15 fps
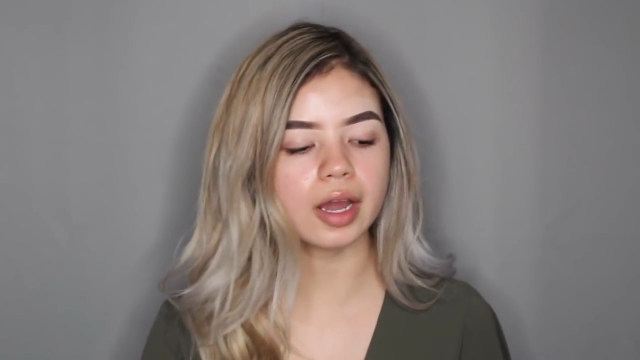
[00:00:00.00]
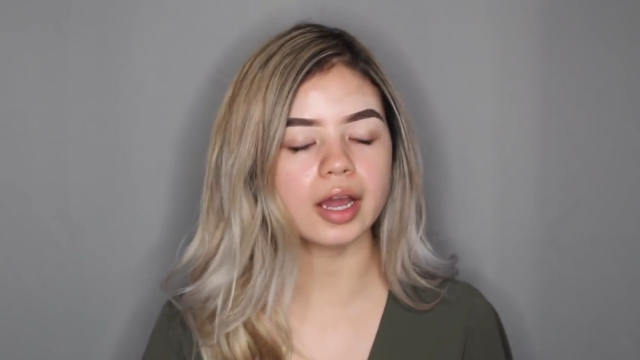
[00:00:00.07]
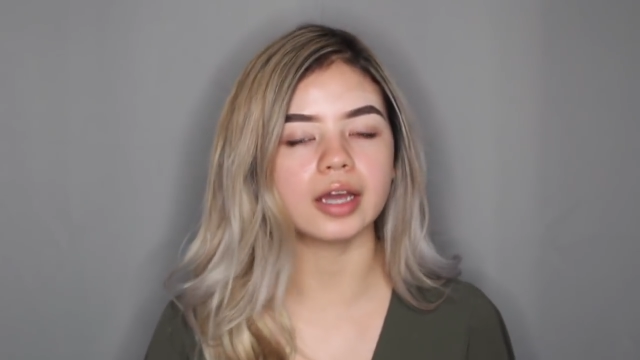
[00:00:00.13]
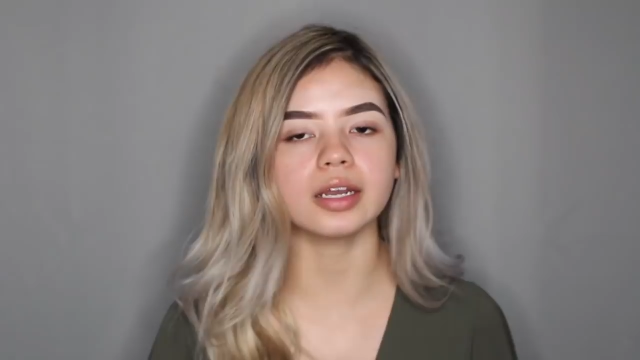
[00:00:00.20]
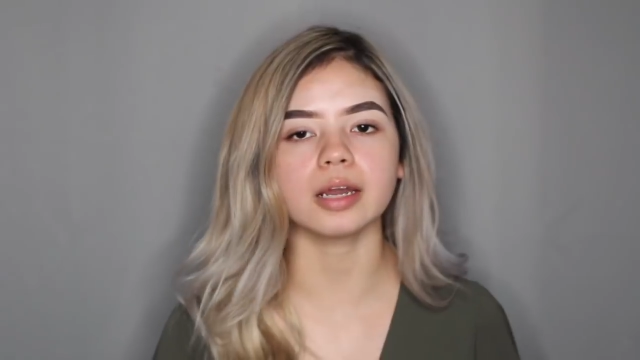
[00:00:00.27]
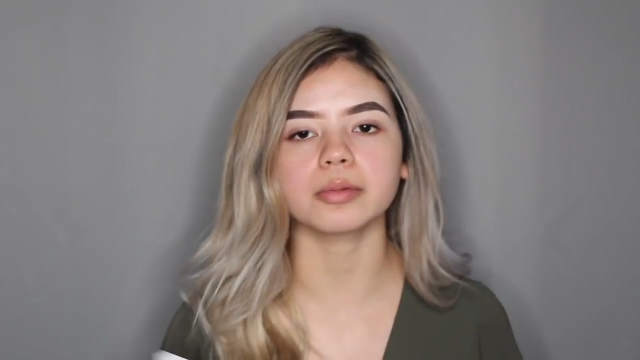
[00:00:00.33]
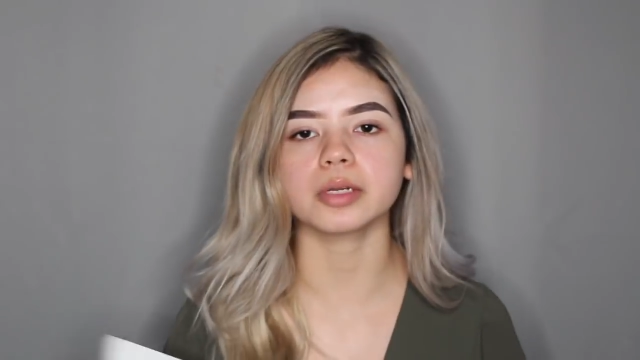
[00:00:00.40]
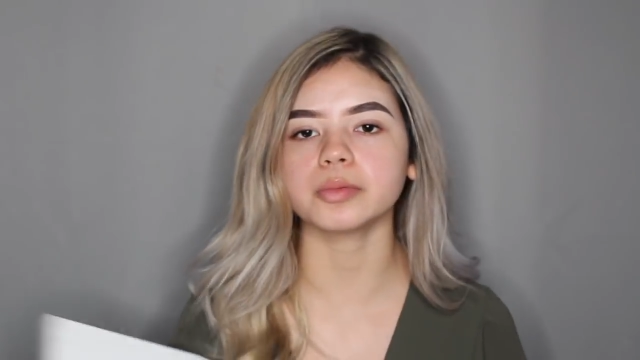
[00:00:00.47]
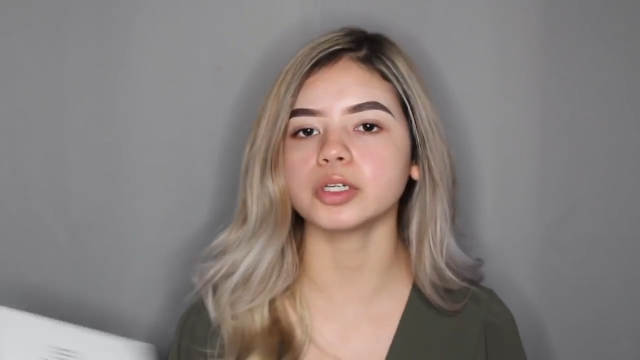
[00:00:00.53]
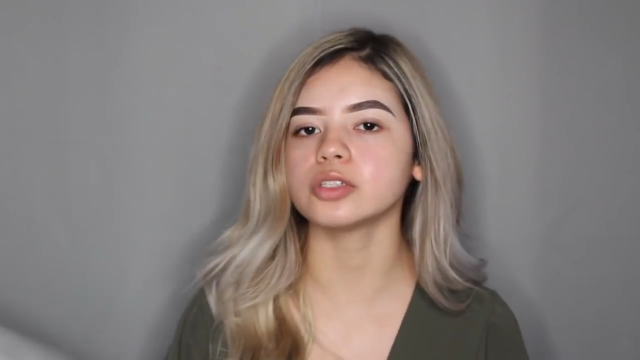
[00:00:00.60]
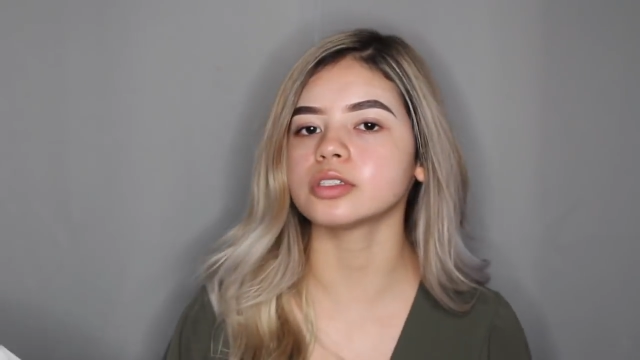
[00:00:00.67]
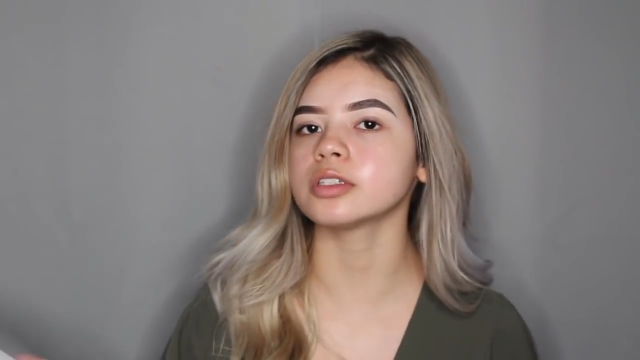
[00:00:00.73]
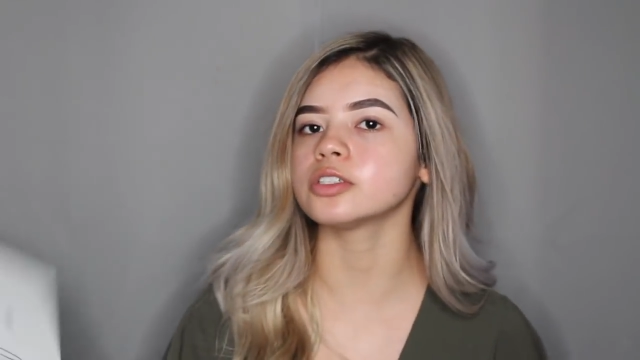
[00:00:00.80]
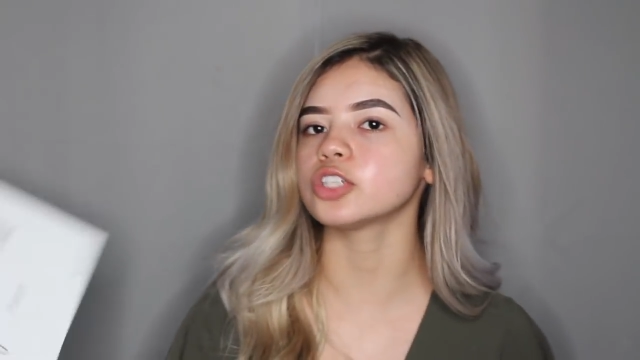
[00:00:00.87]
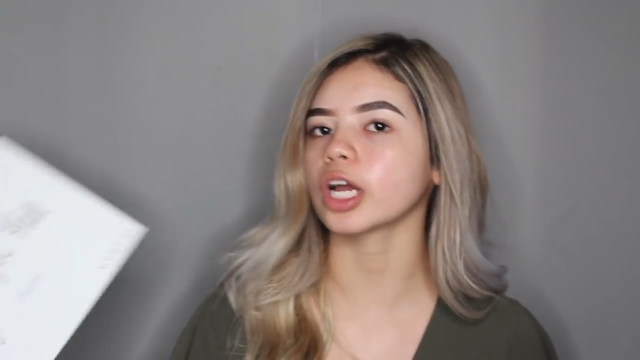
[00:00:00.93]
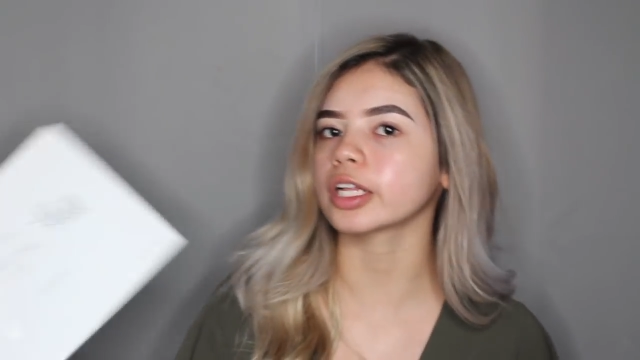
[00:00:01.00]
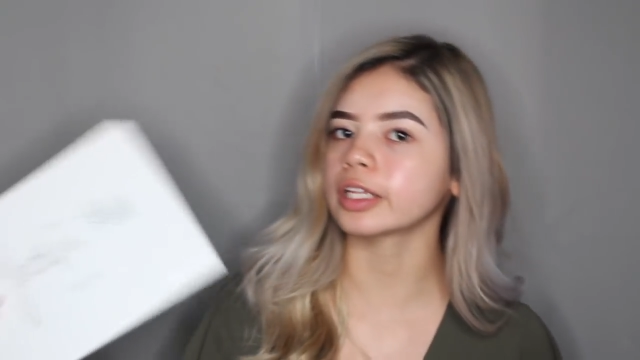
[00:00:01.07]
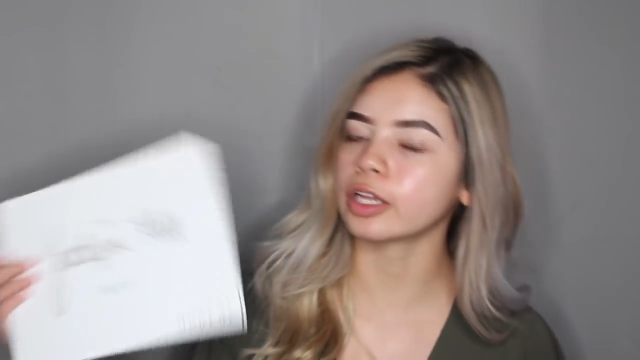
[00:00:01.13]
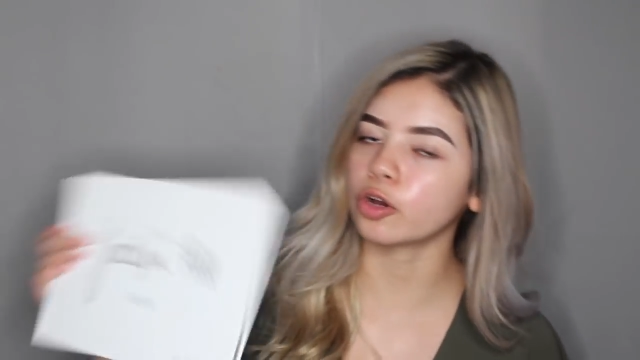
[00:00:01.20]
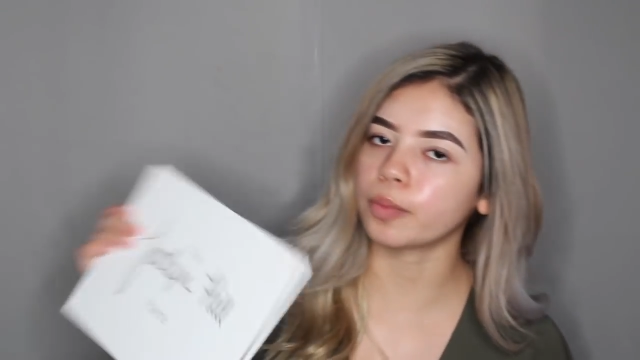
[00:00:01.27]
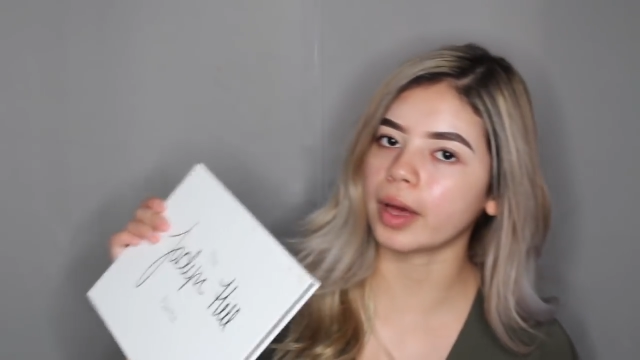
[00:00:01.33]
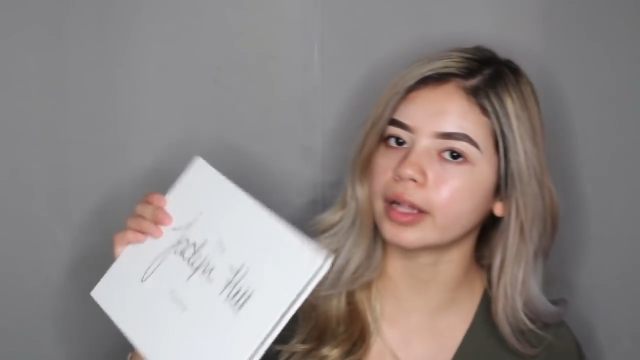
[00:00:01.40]
and I'm going to be using the
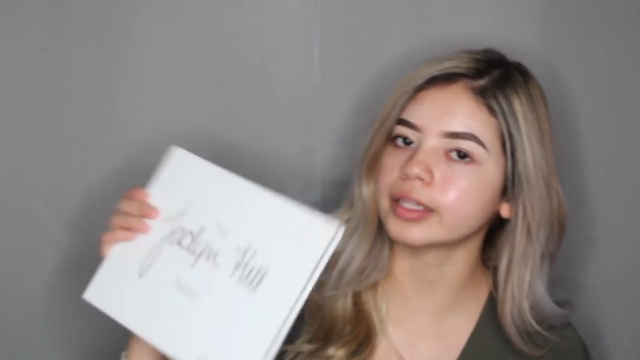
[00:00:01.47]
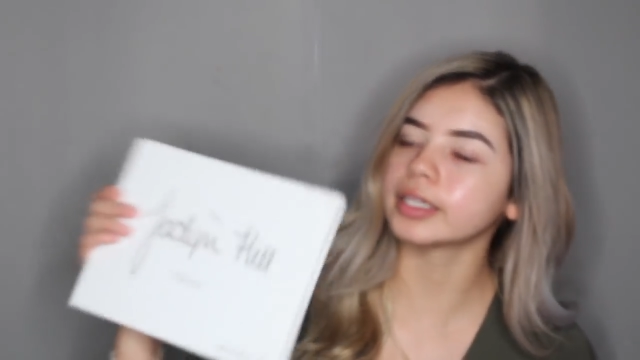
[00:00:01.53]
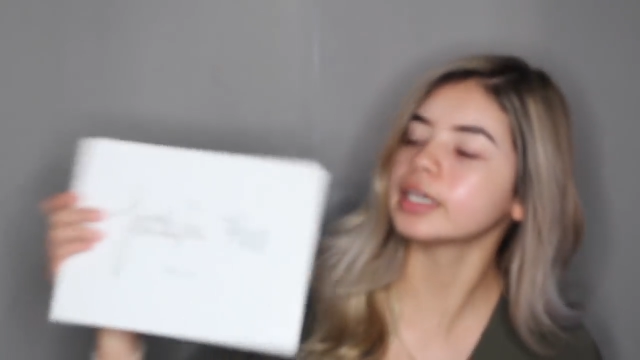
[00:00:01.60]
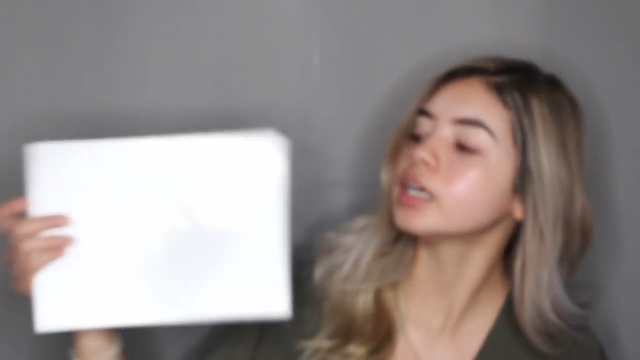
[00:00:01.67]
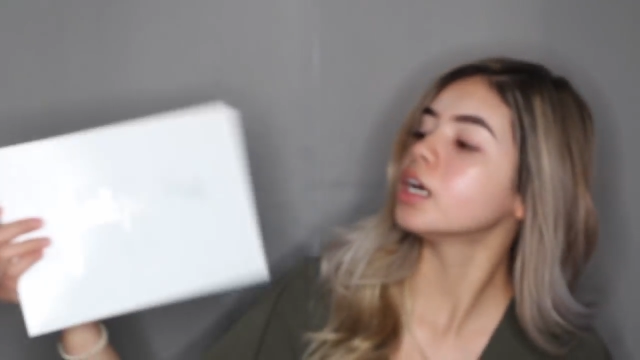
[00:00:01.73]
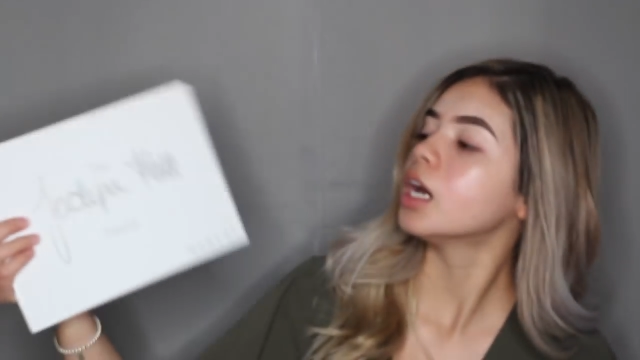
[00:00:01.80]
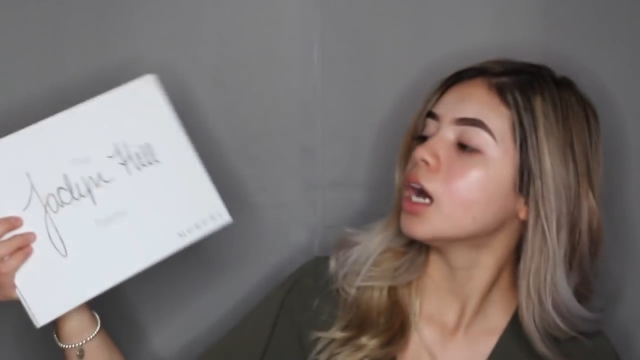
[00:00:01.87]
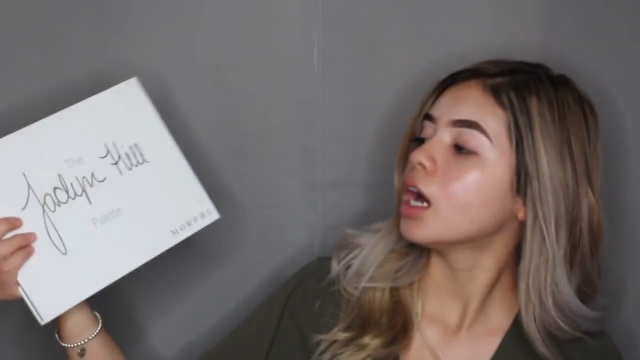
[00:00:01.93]
JLash palette.